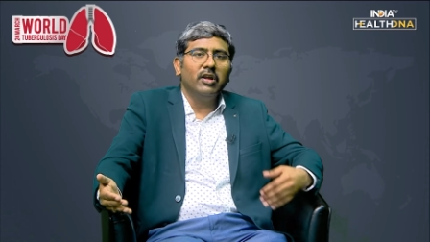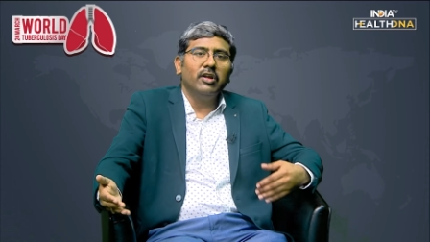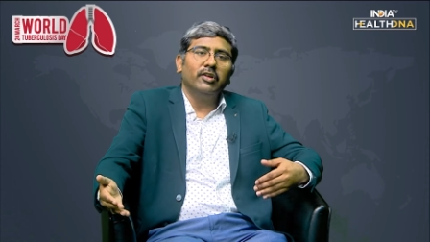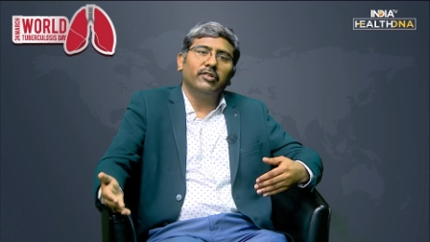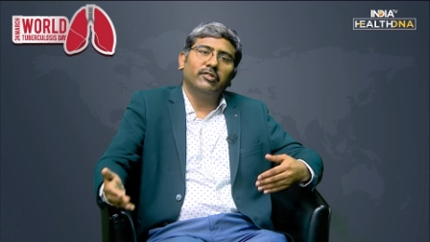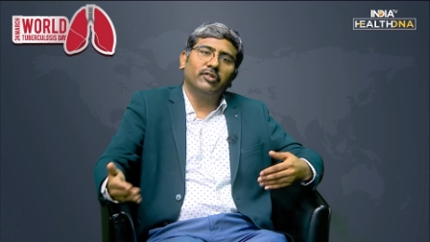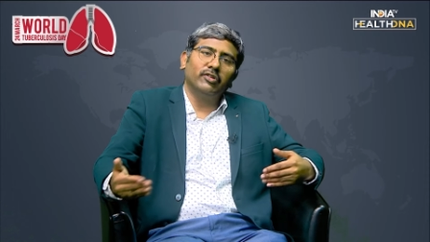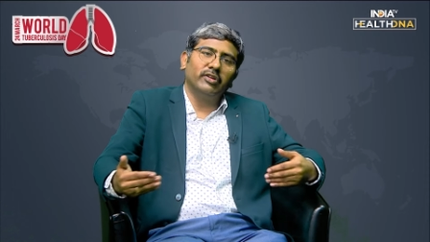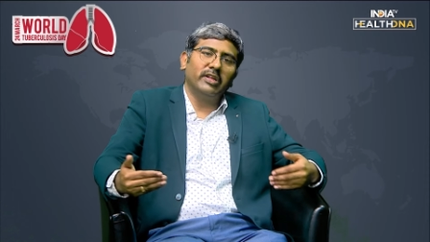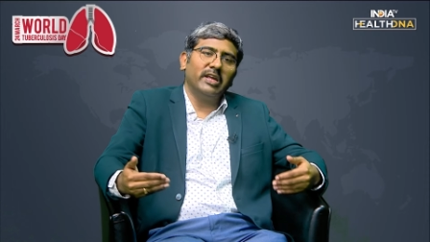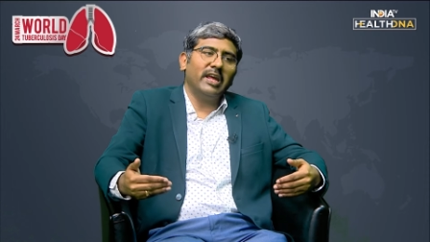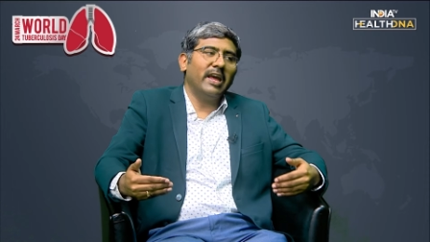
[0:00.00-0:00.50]

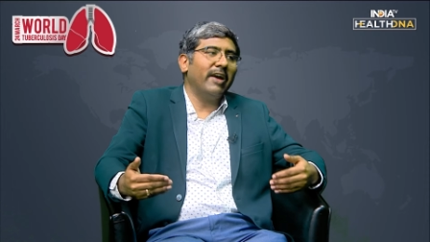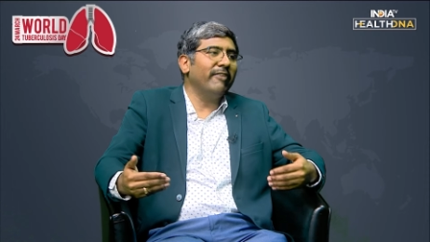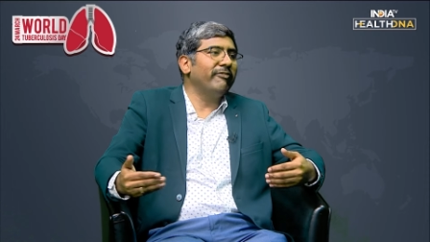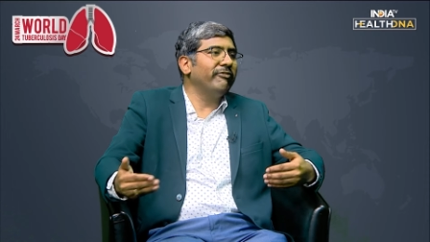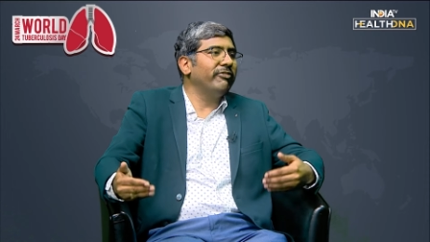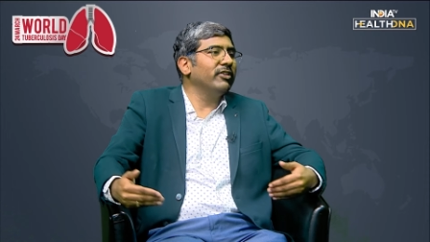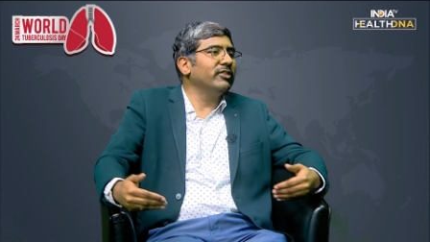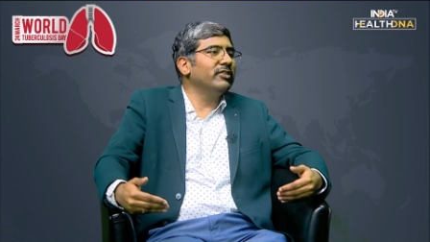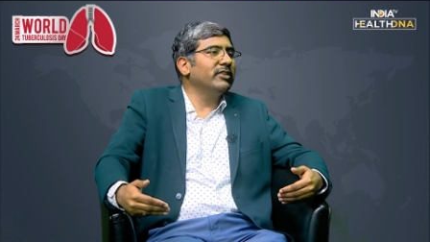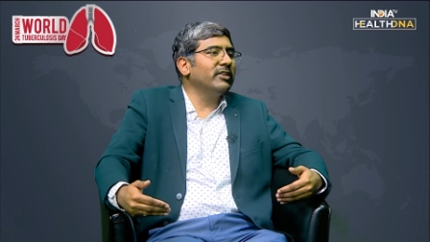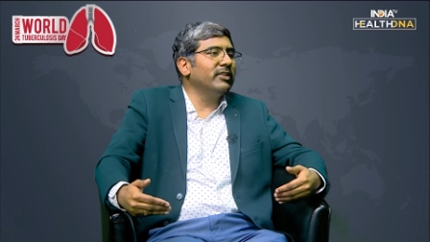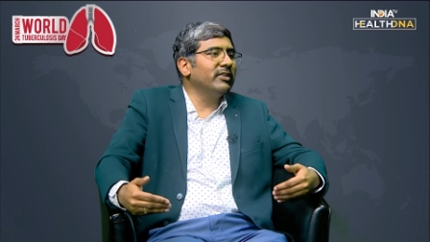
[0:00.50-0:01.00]
So they have
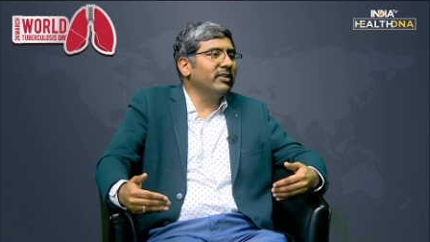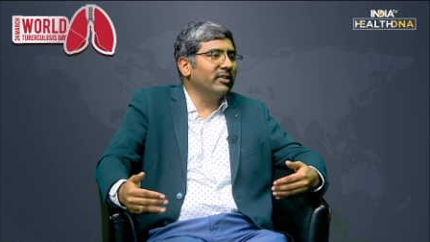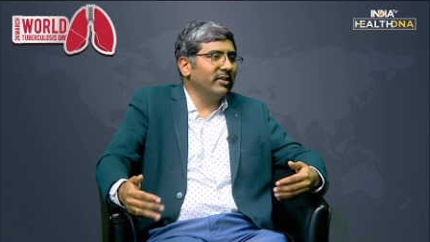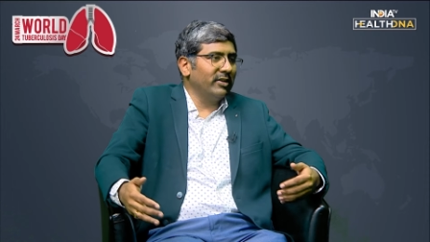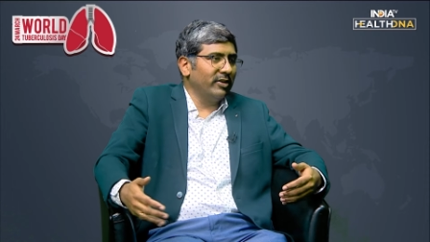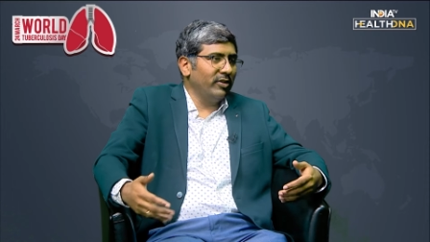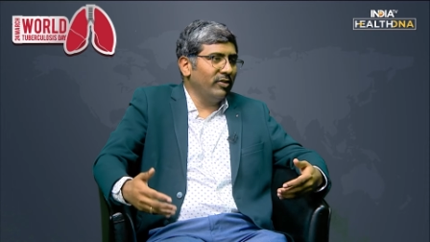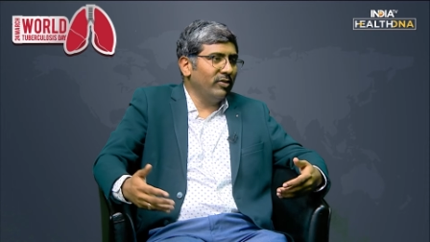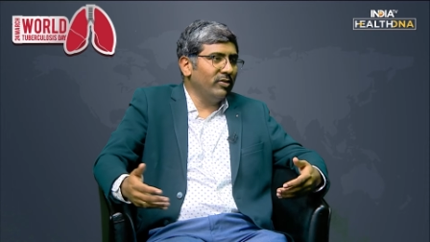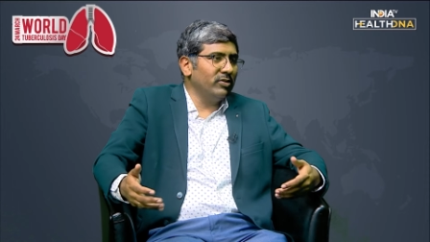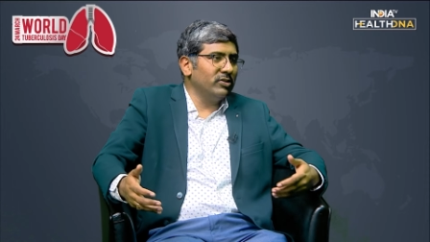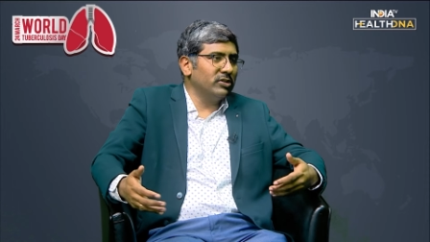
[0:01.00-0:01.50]
further,
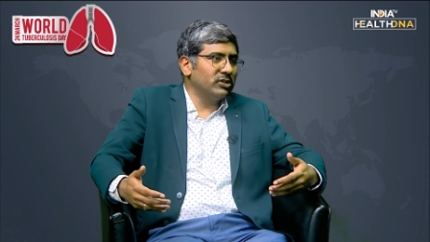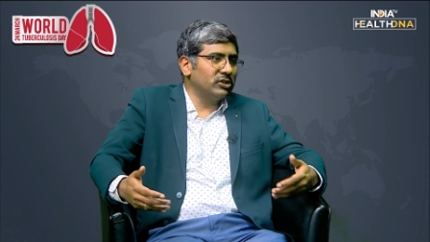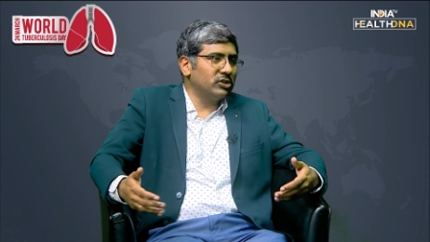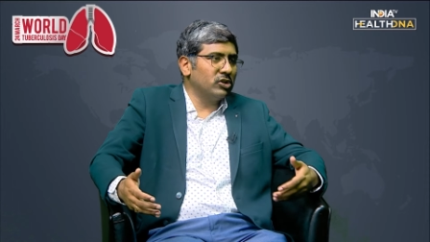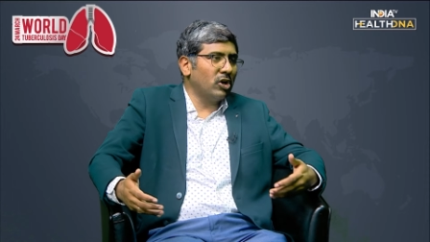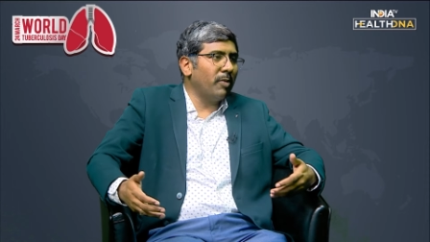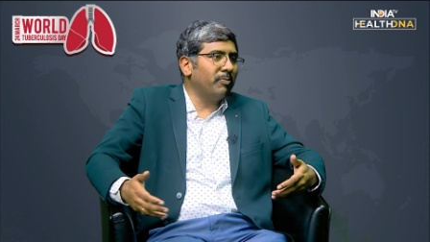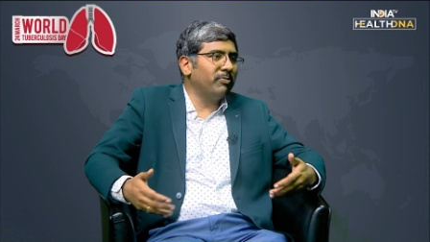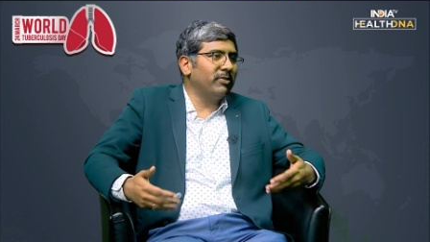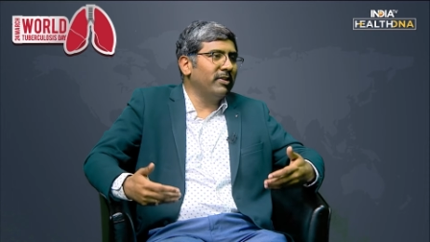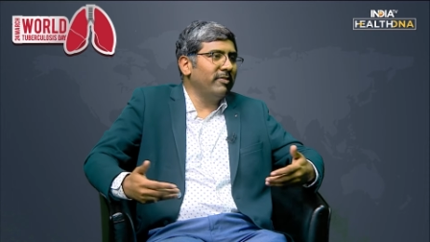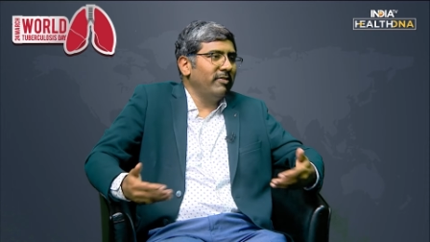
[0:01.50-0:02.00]
you know,
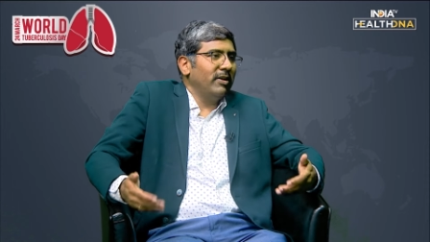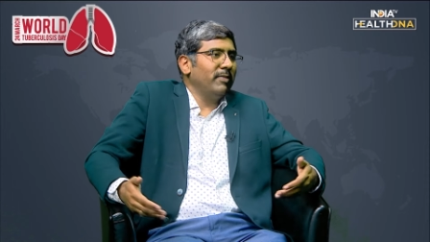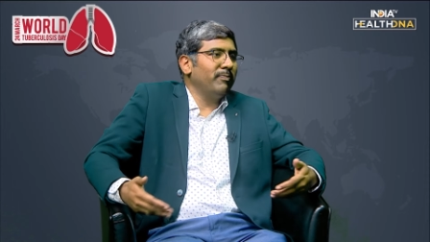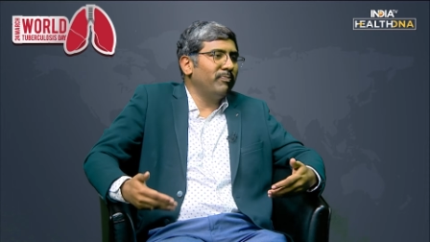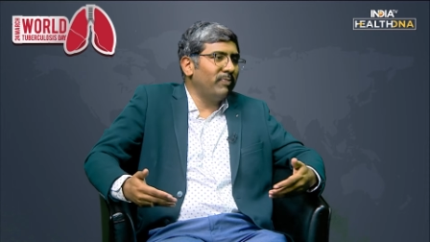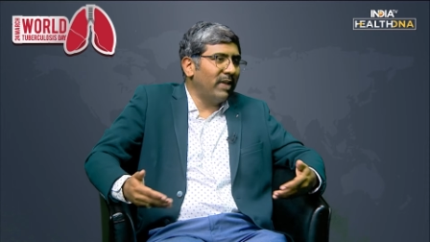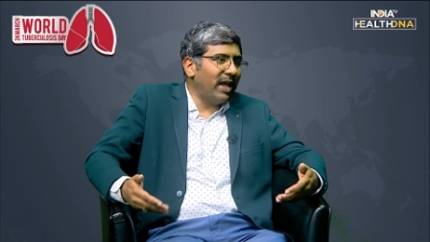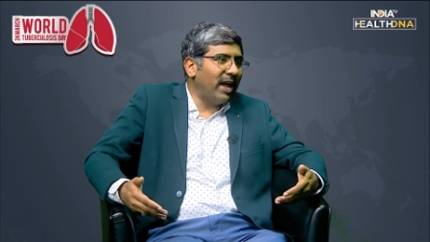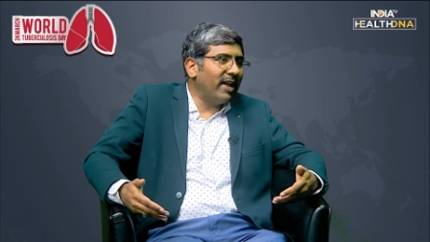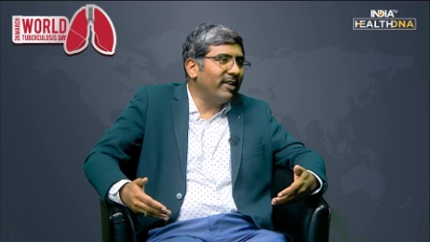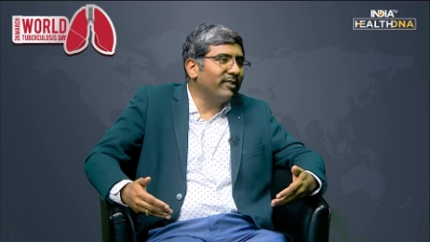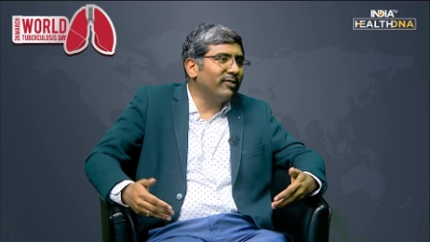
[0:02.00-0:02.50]
job saving
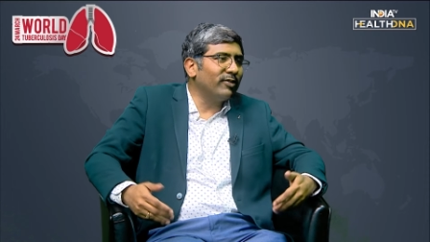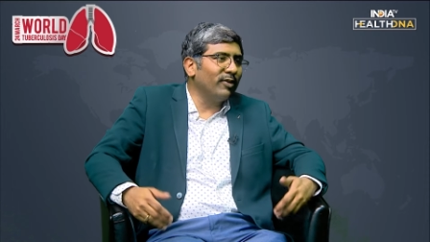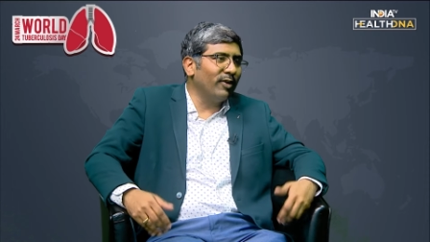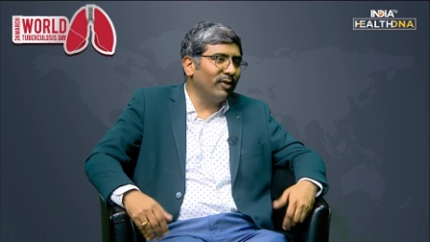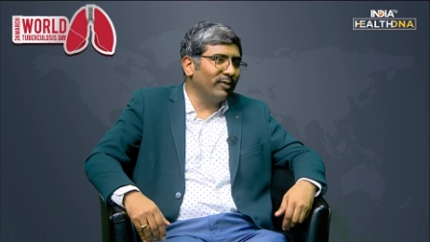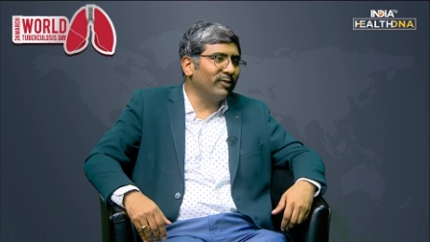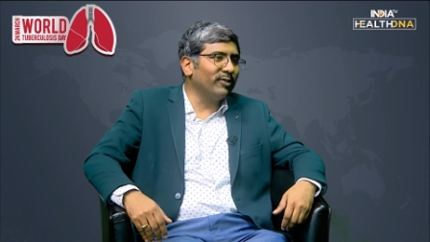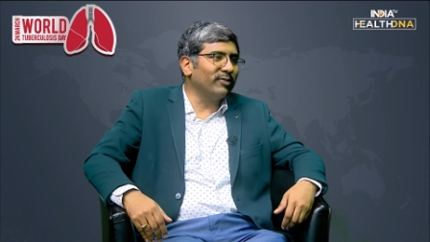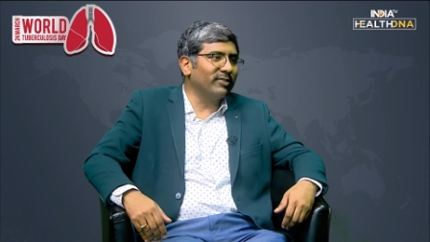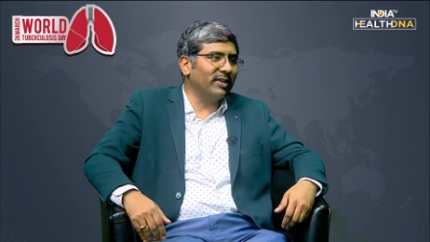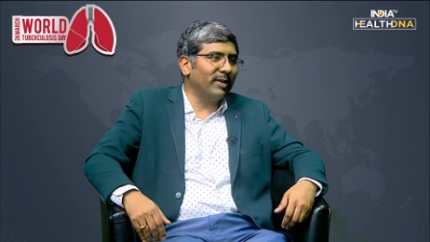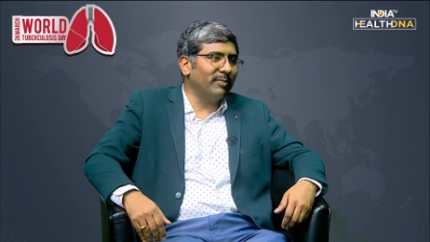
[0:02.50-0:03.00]
plans
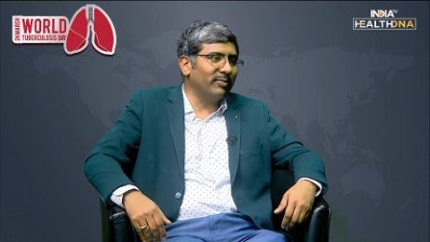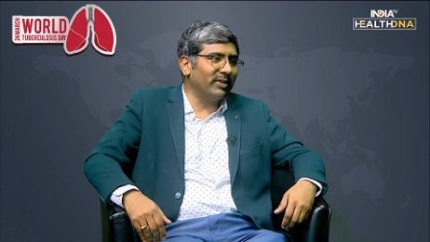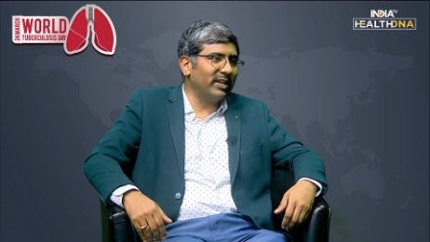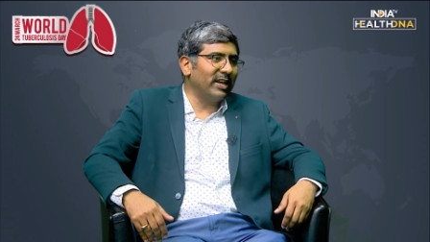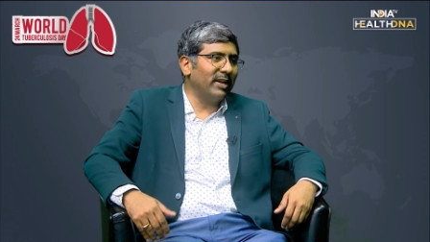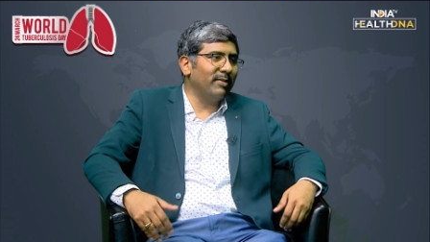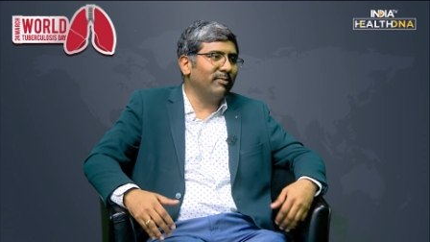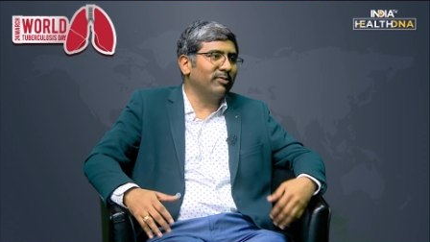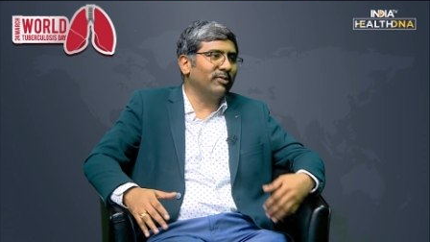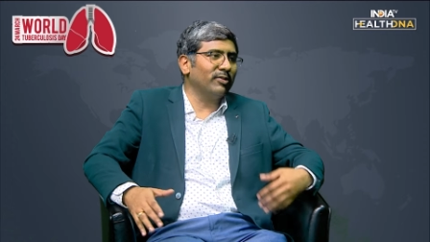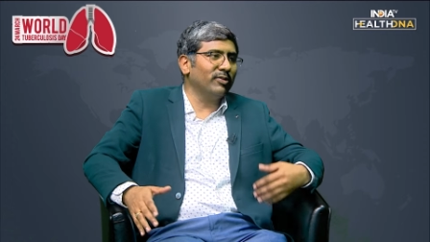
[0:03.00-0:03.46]
also sometimes,